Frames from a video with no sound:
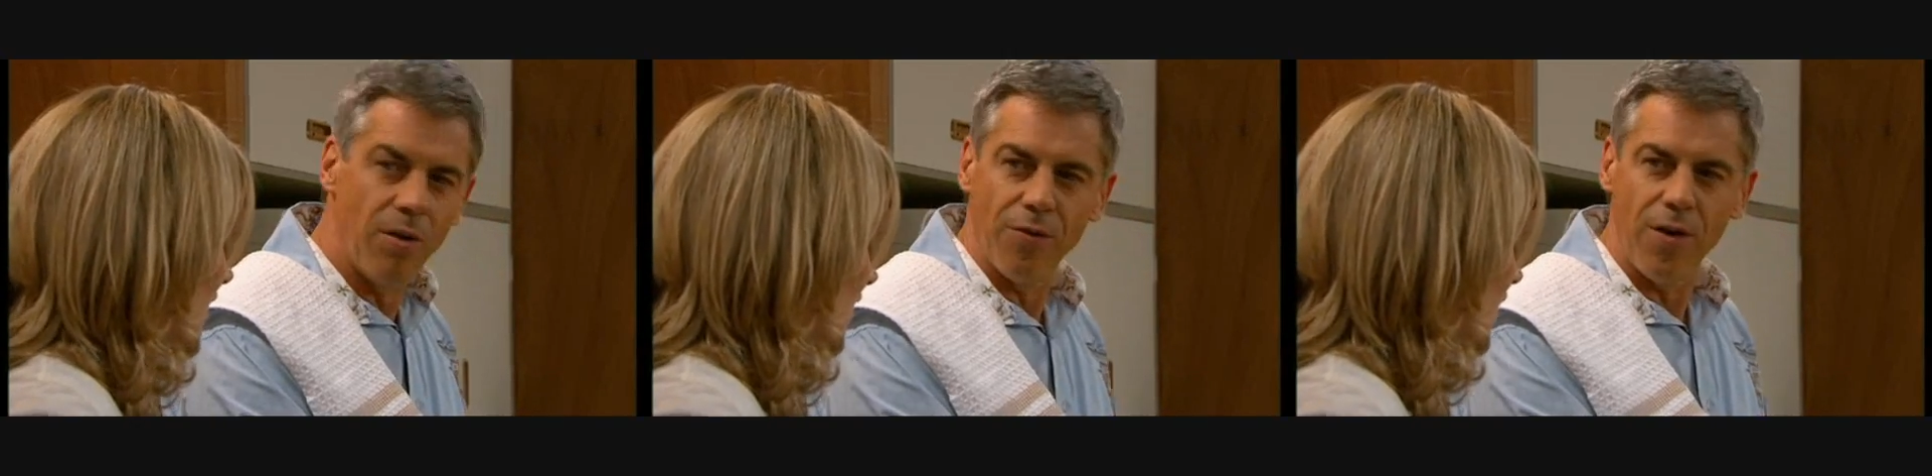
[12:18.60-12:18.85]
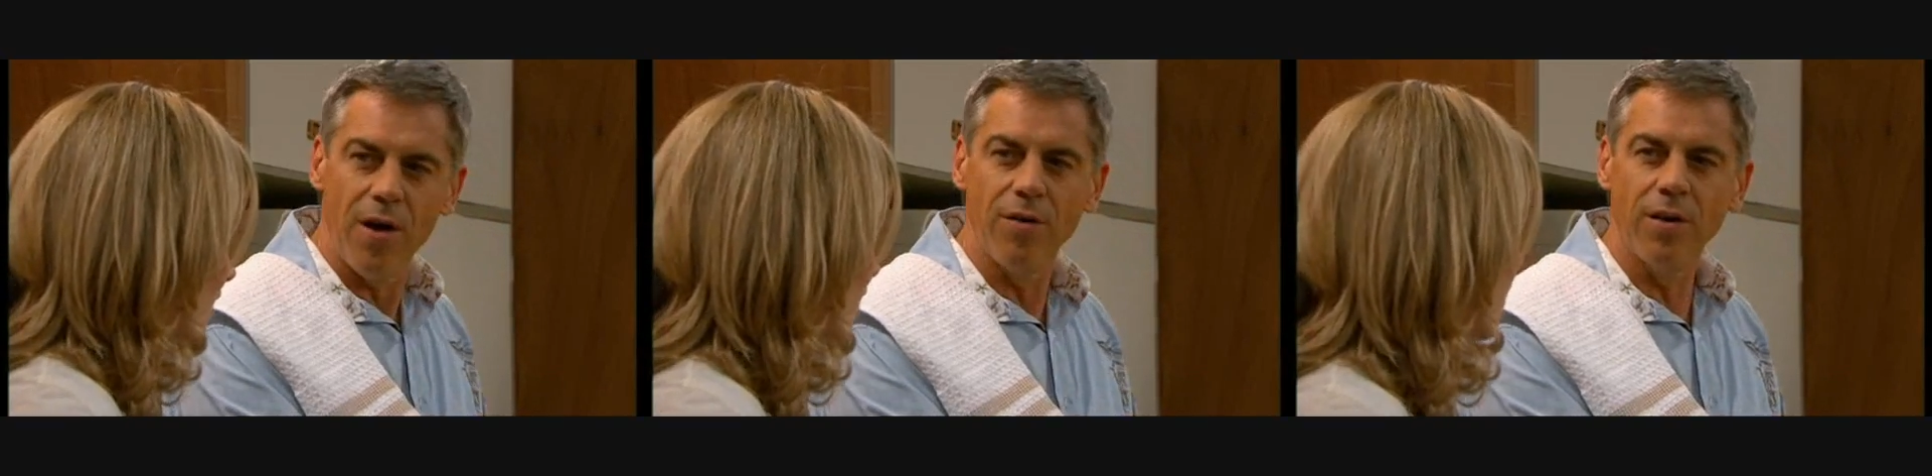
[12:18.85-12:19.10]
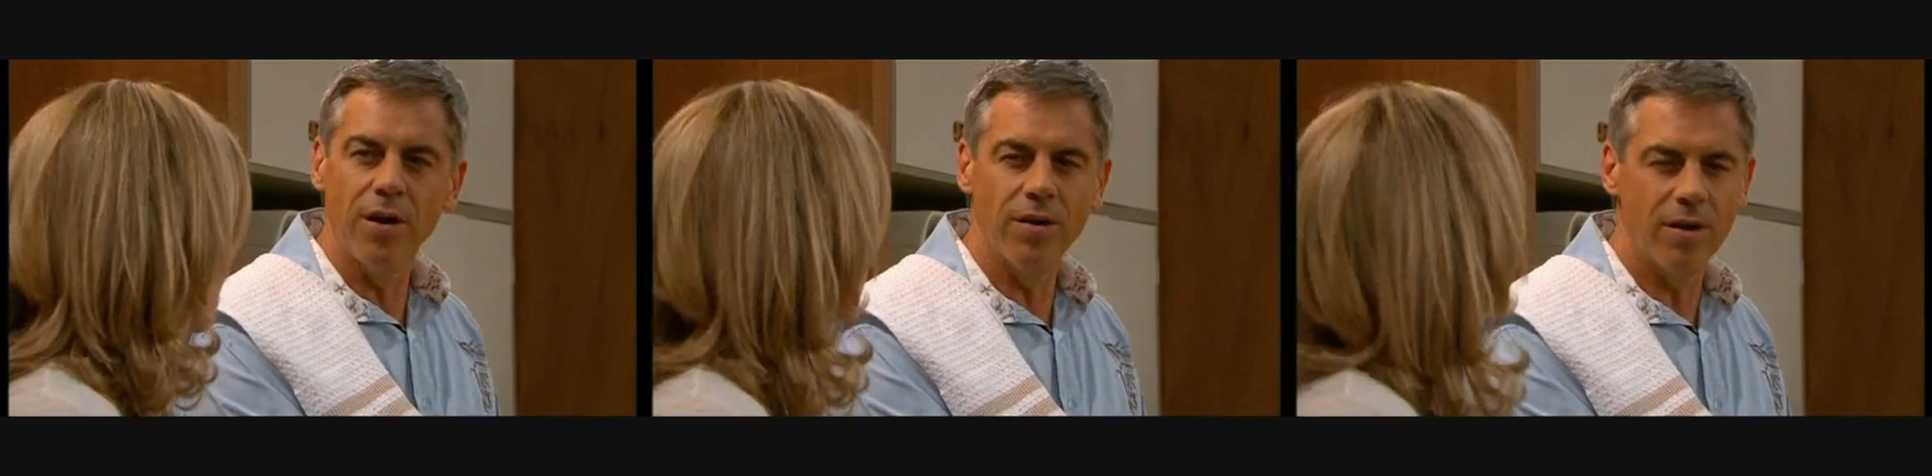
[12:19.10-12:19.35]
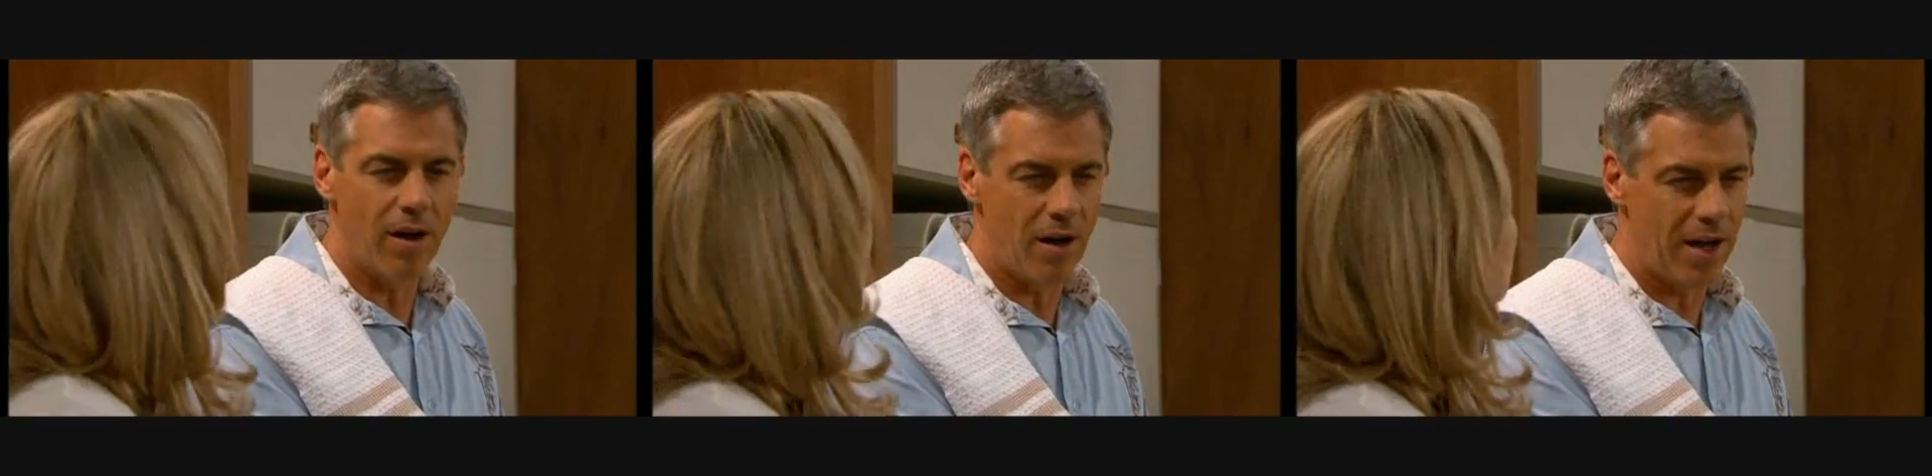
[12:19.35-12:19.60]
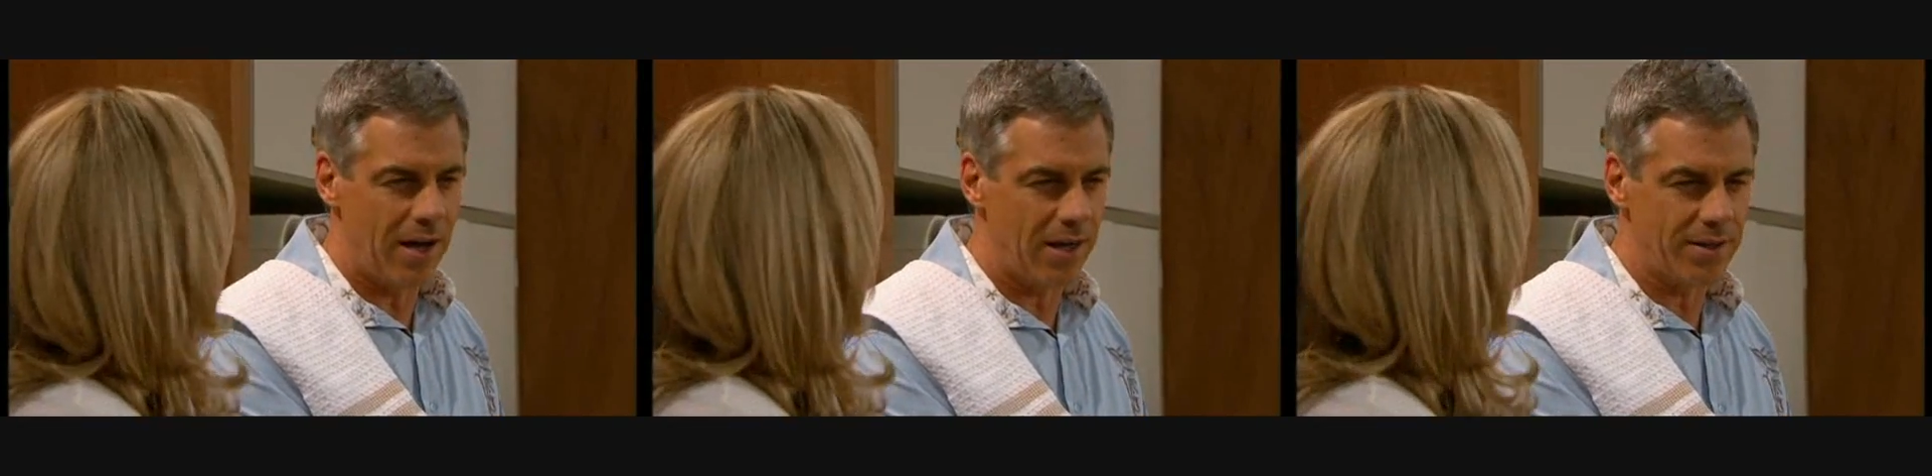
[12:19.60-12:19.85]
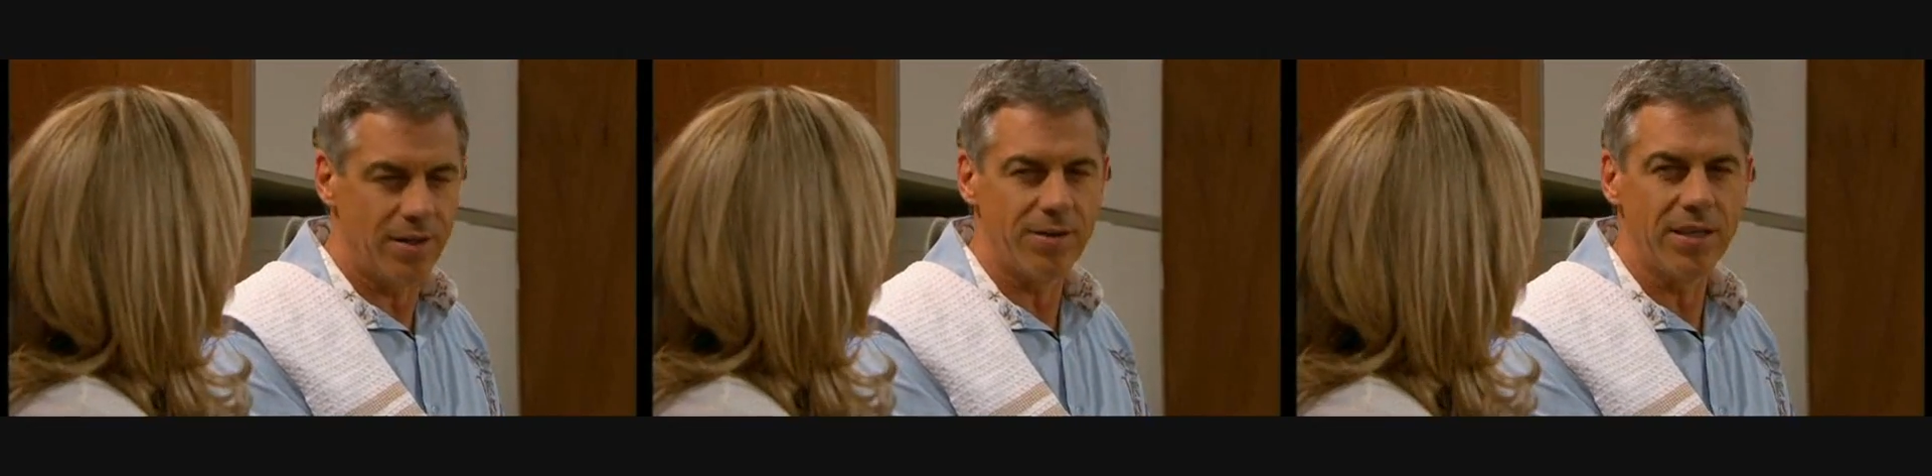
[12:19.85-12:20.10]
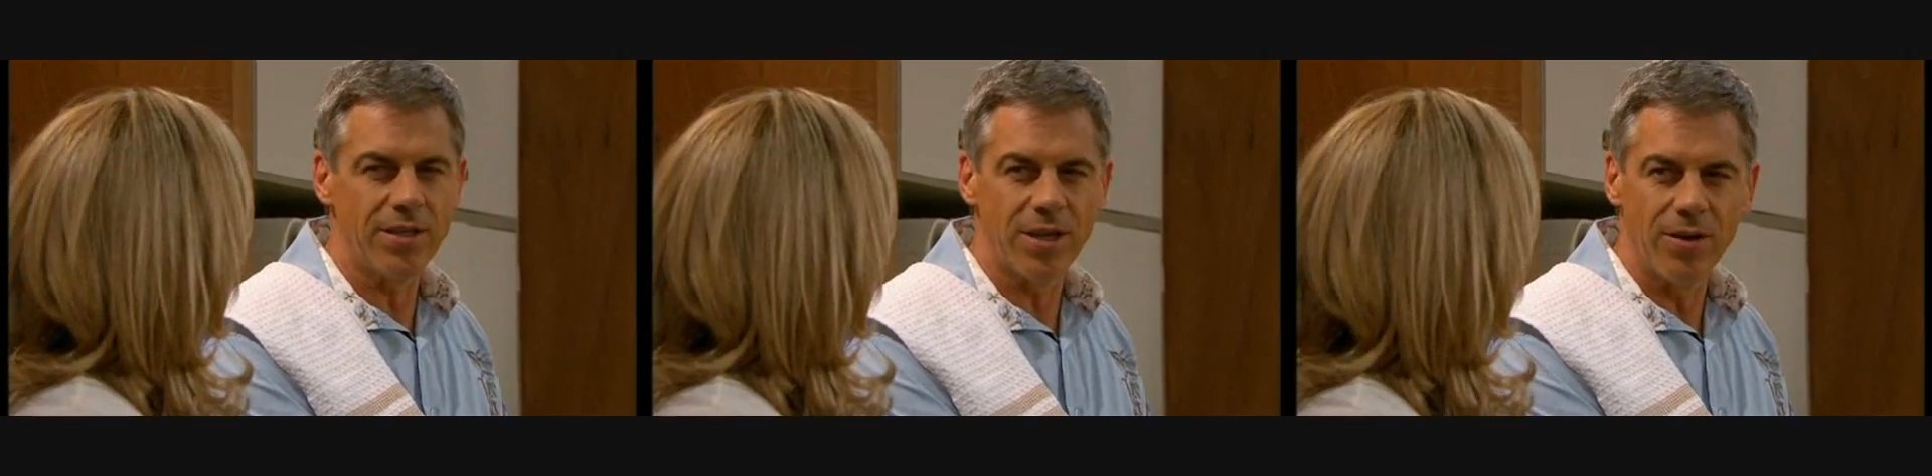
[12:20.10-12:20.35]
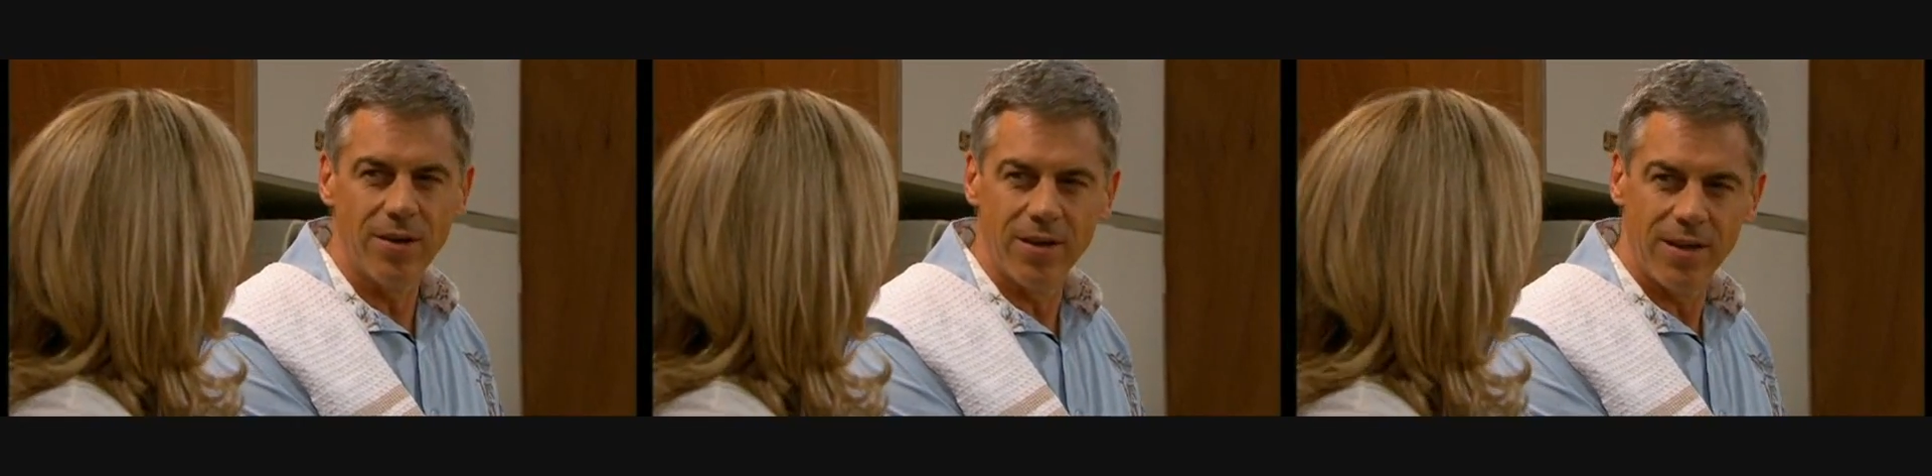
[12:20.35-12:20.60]
On the phone? No, I don't think
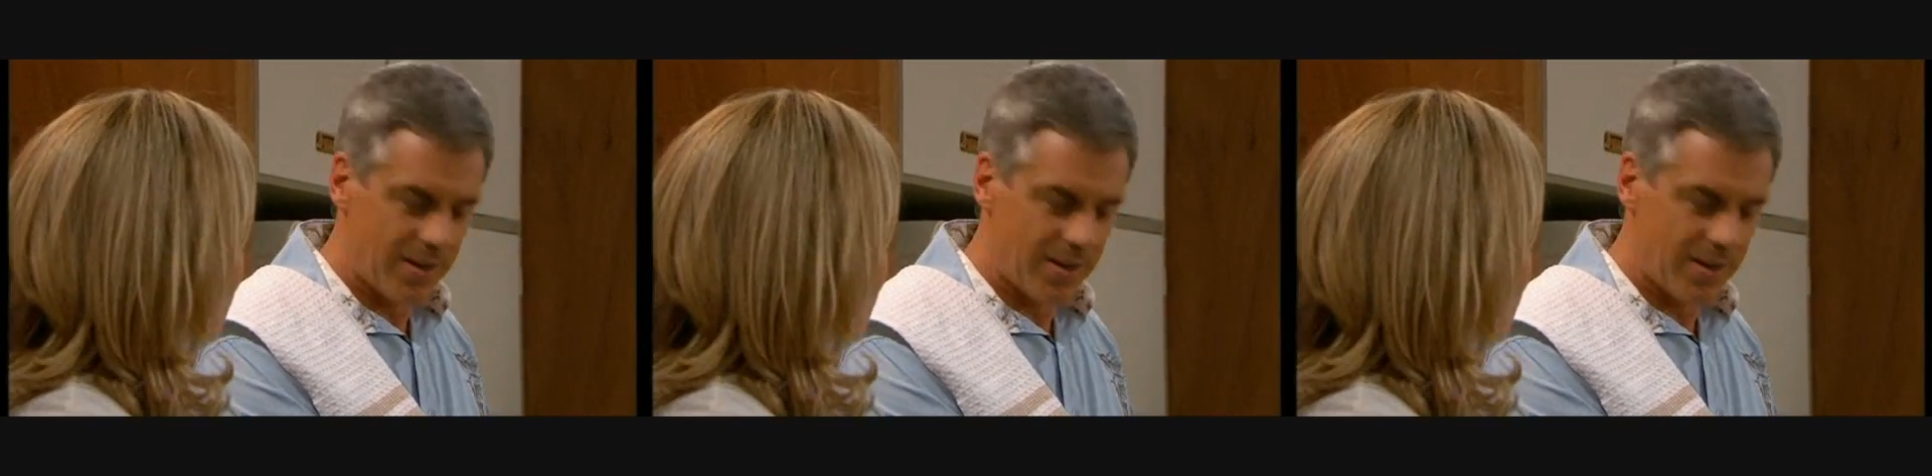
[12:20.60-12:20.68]
so.